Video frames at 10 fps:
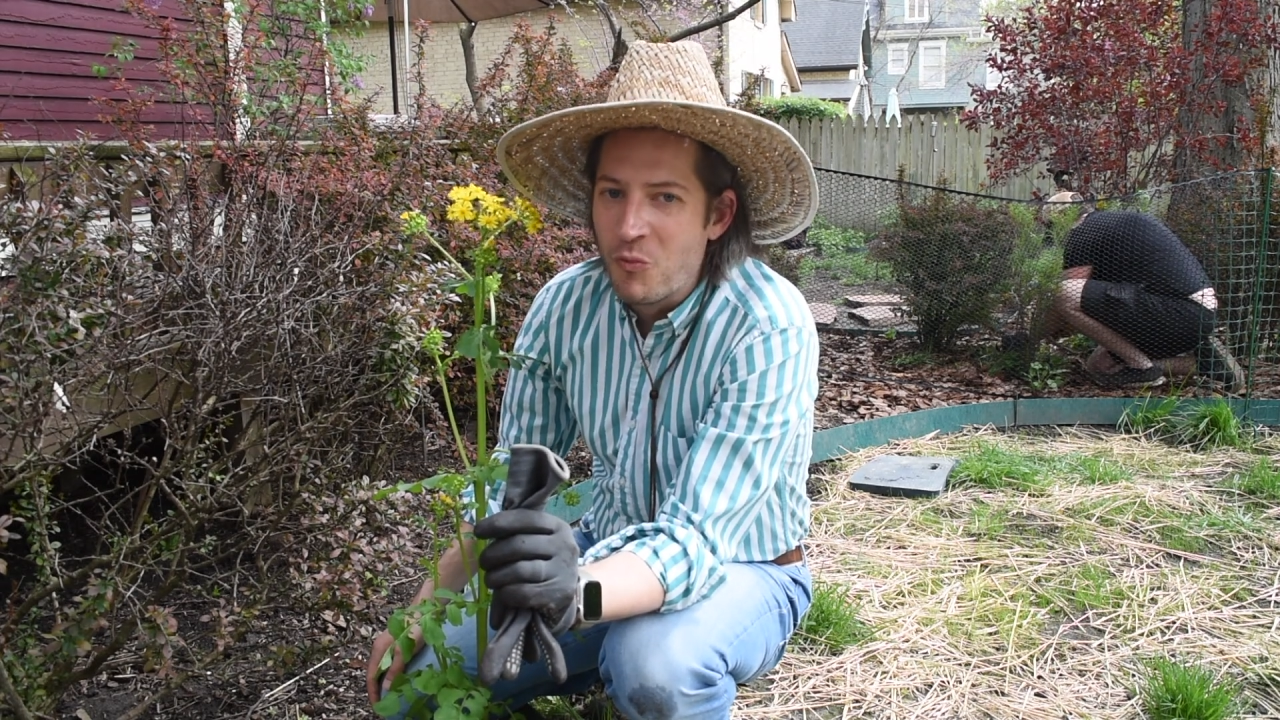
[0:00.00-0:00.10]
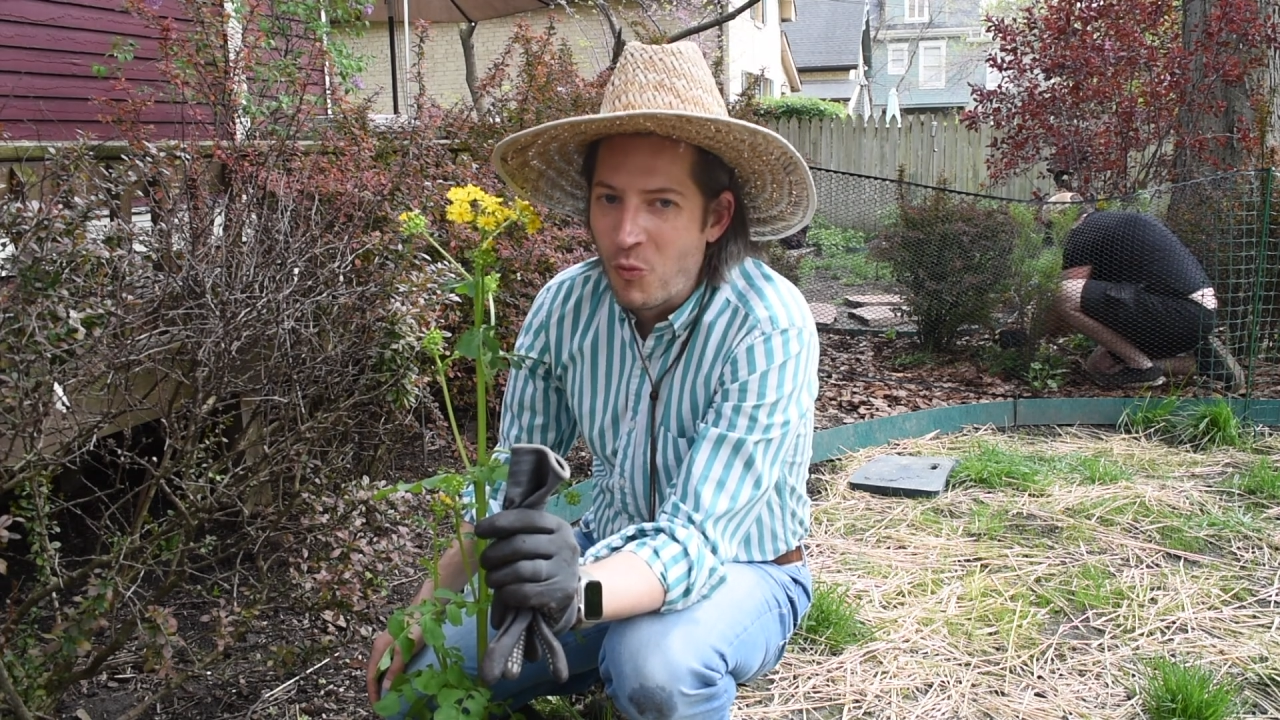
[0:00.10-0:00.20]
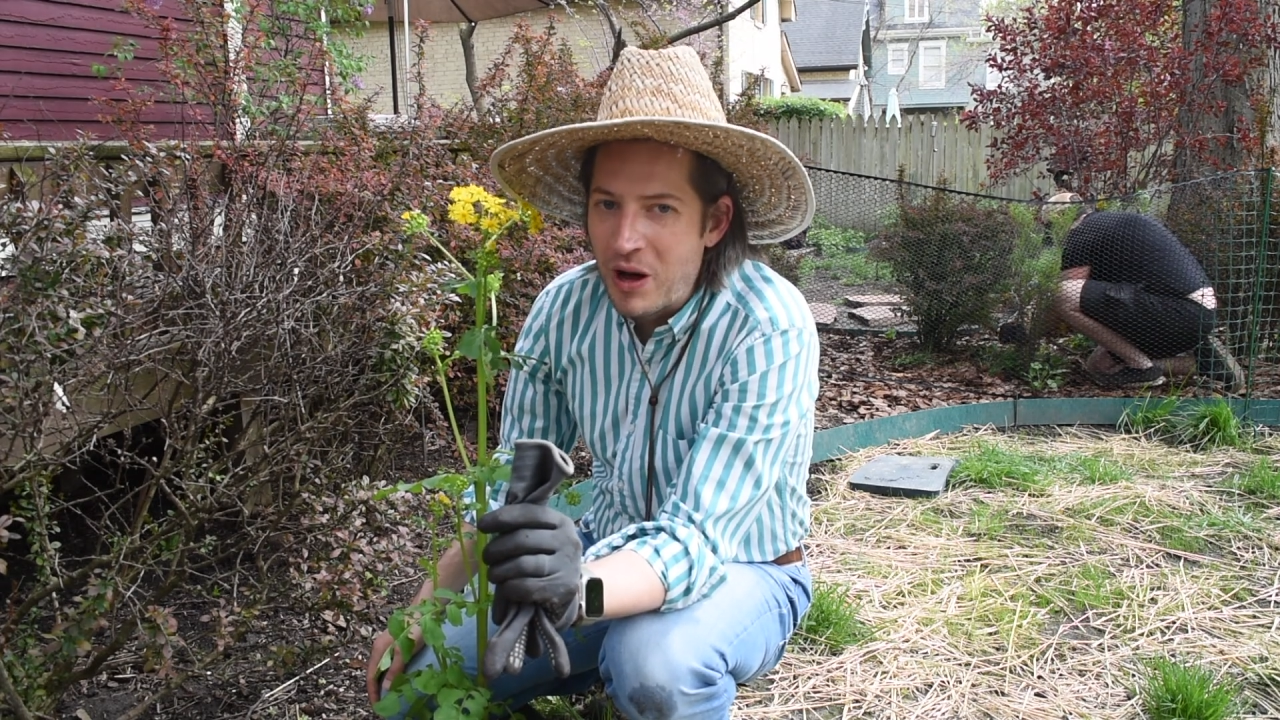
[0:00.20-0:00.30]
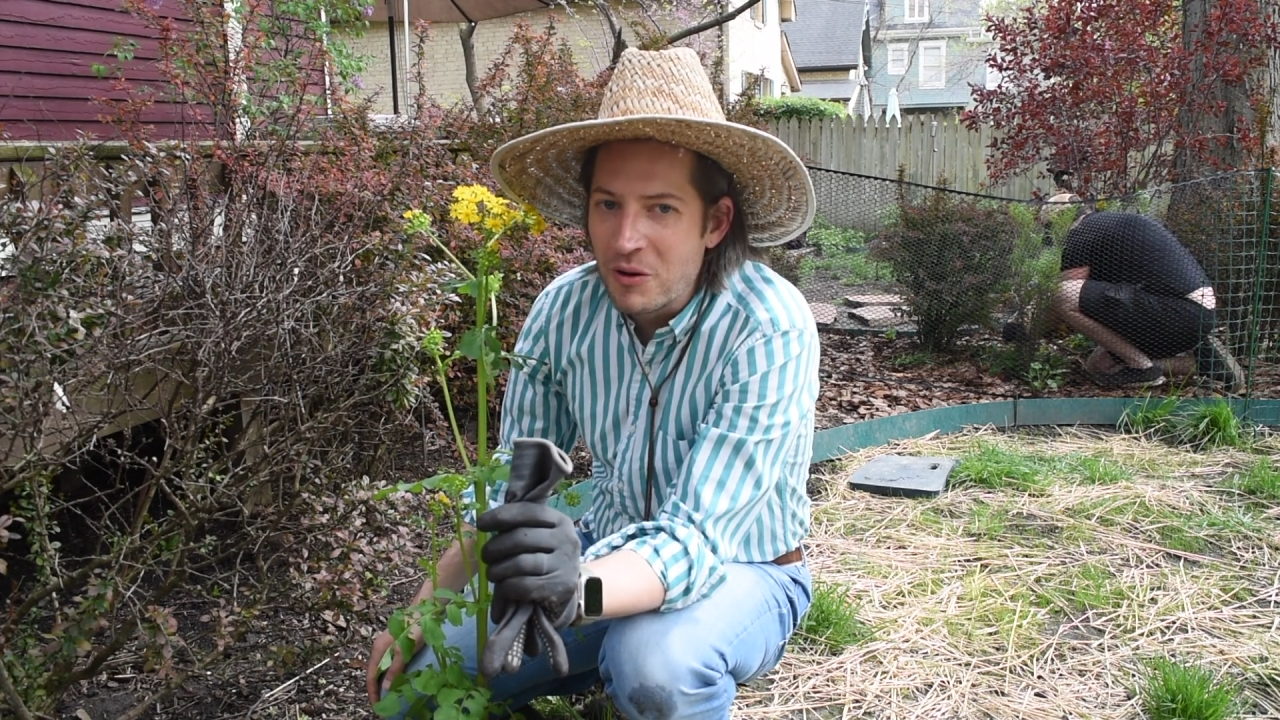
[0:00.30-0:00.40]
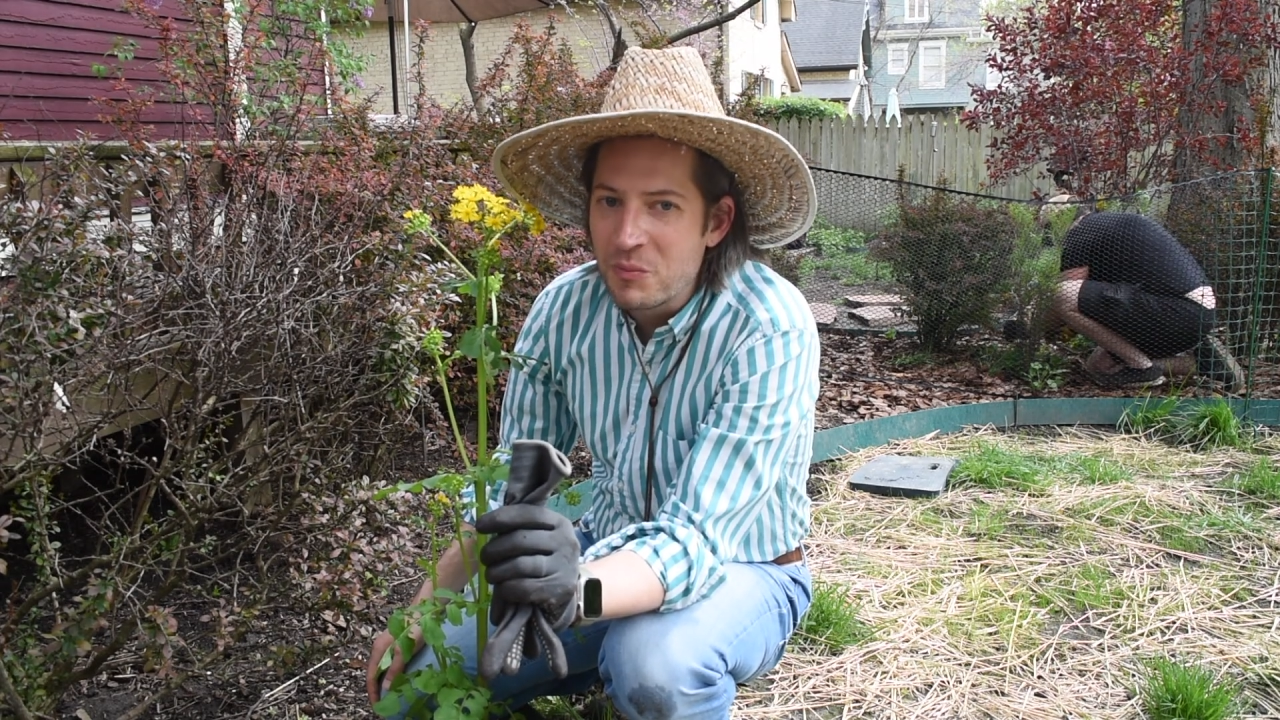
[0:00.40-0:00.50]

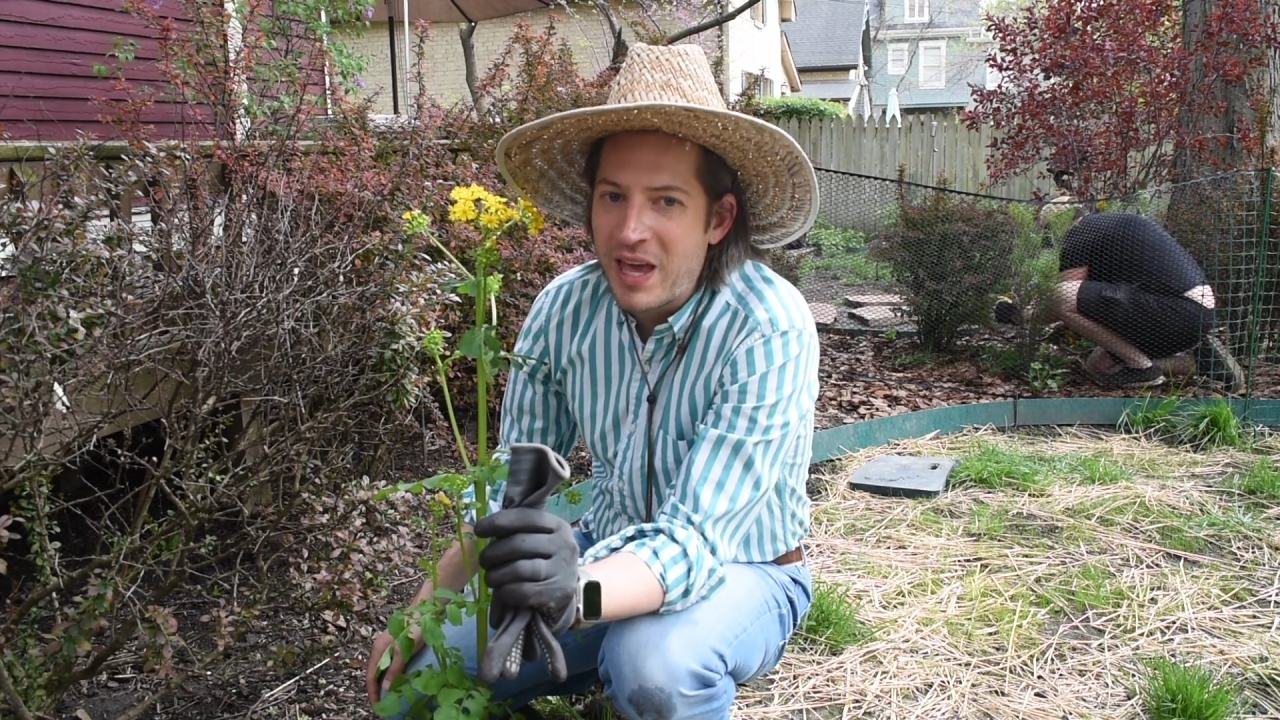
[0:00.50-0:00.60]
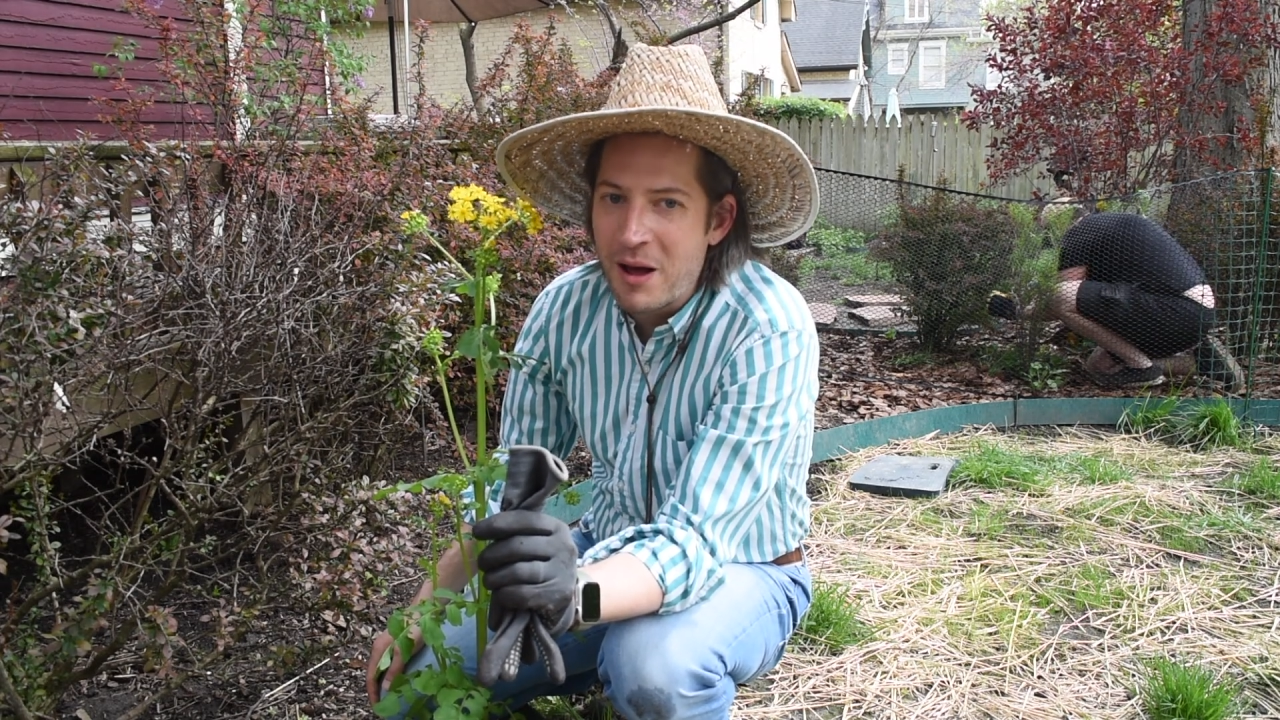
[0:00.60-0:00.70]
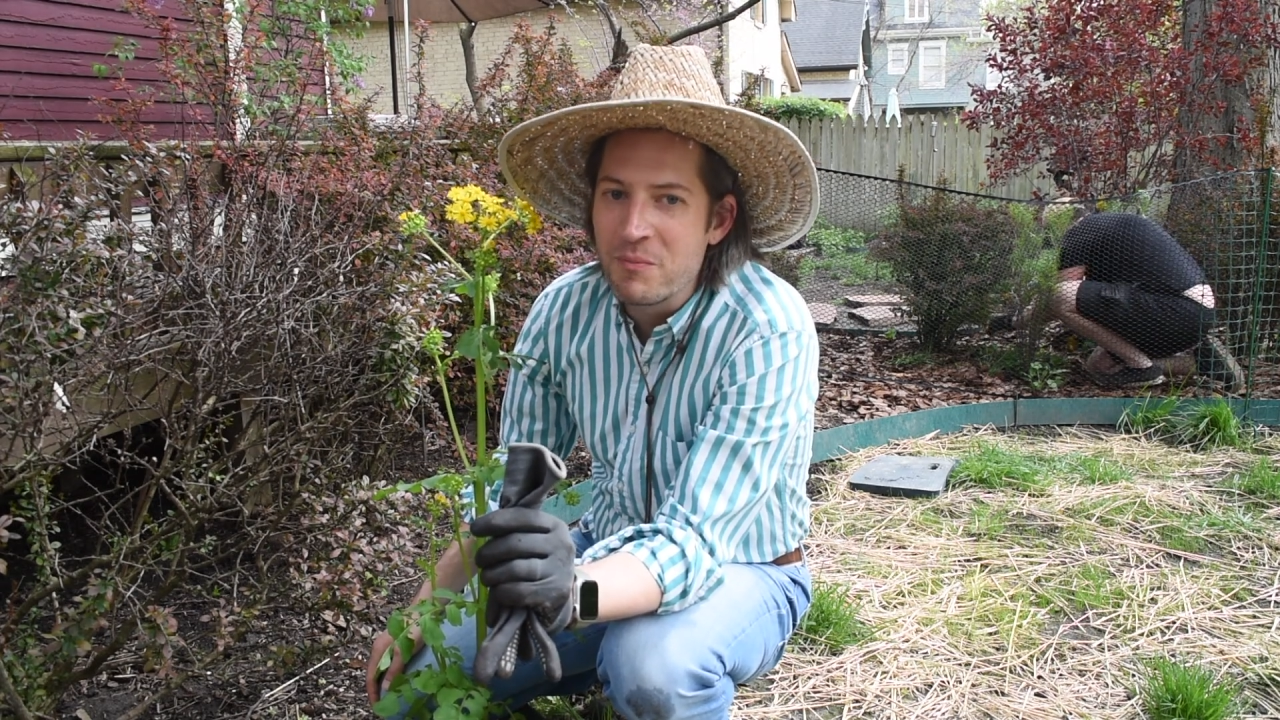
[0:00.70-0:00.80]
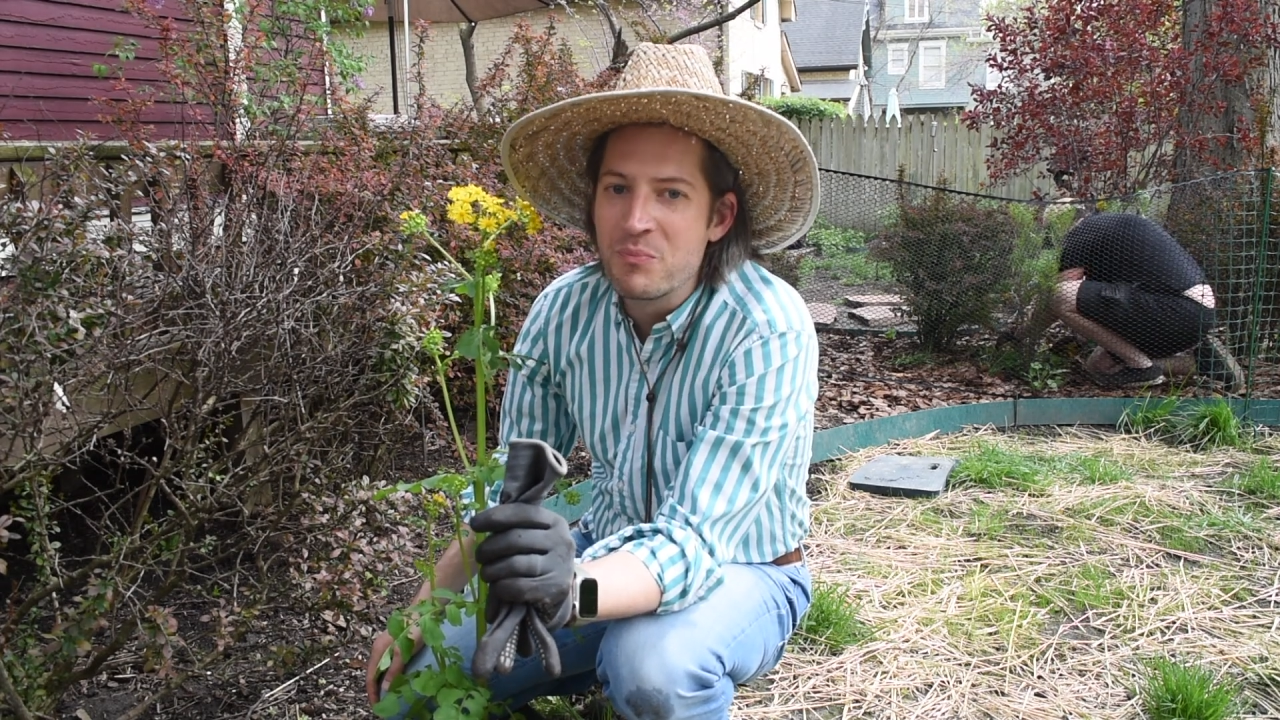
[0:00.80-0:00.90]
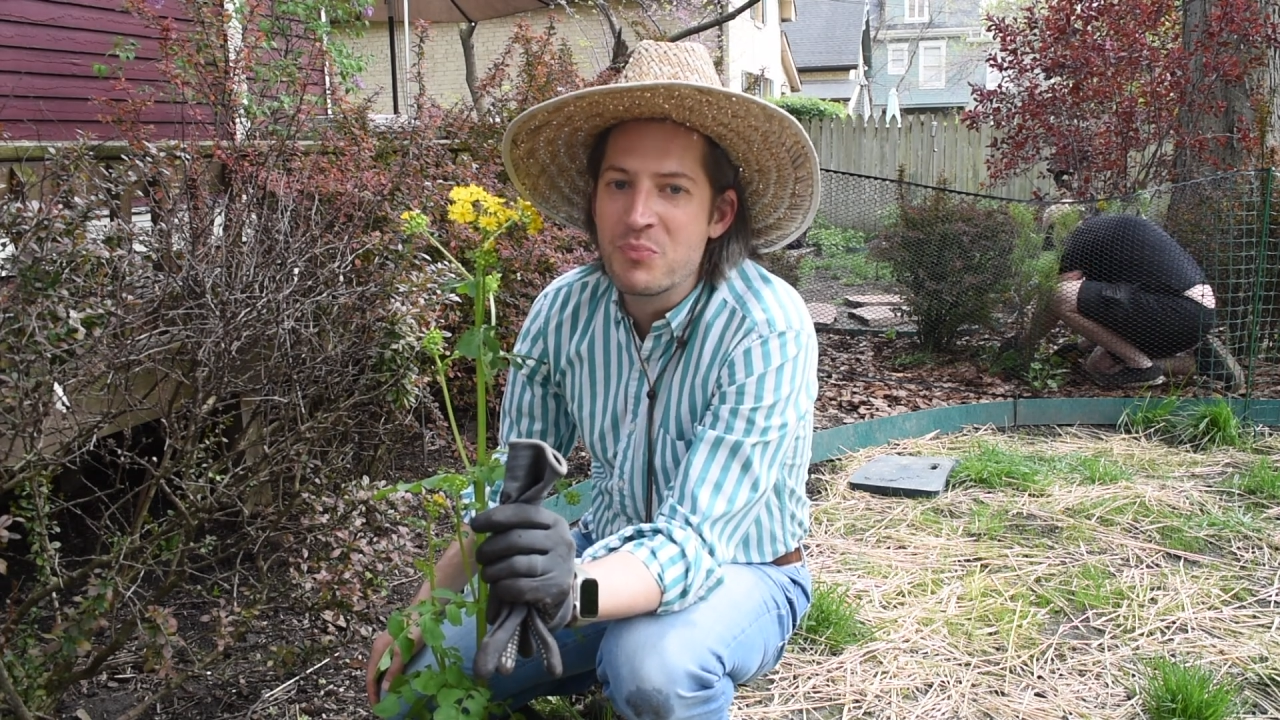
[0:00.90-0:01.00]
well-kept,